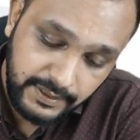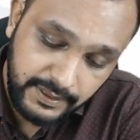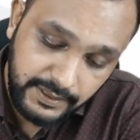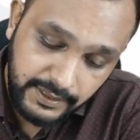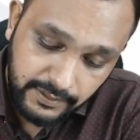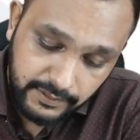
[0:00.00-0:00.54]

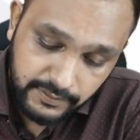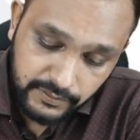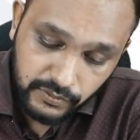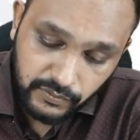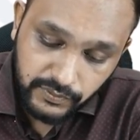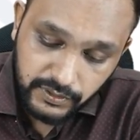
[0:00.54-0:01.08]
Clear?
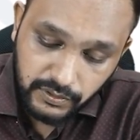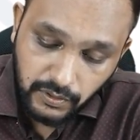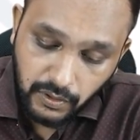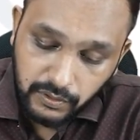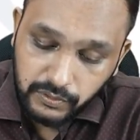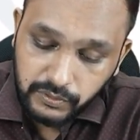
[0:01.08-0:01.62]
So, we should
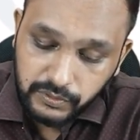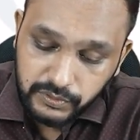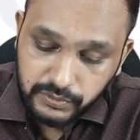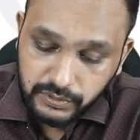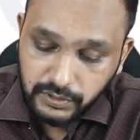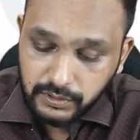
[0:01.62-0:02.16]
all know
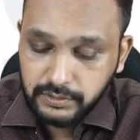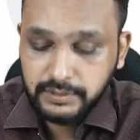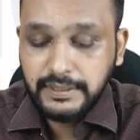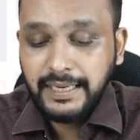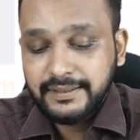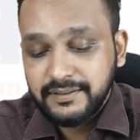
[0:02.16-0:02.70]

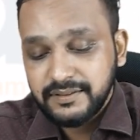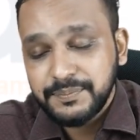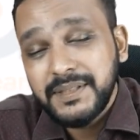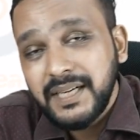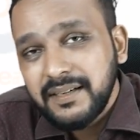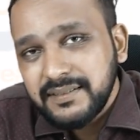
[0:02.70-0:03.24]
that this
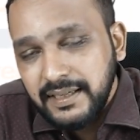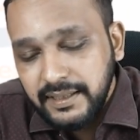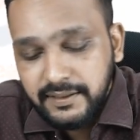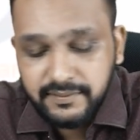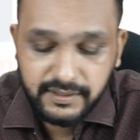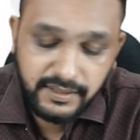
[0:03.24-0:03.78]
Schmitt's
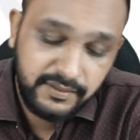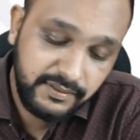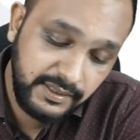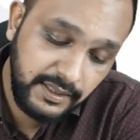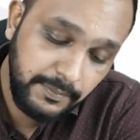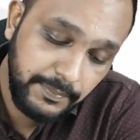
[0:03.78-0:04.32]
sign is
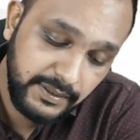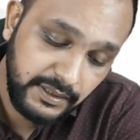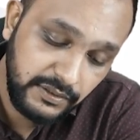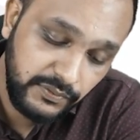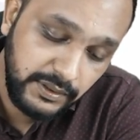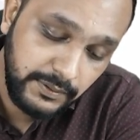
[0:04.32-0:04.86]
seen in
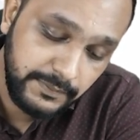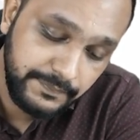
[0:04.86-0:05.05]
patients with